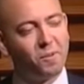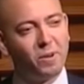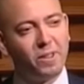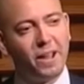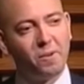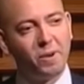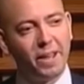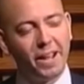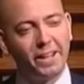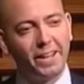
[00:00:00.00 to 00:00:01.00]
when
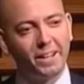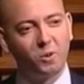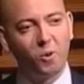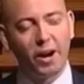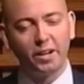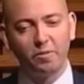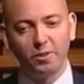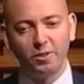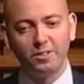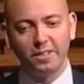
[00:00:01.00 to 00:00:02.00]
they get quite
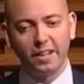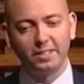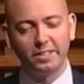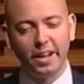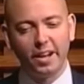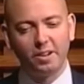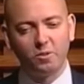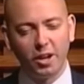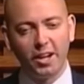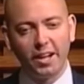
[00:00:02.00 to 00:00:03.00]
confused and say,
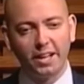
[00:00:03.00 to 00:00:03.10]
really?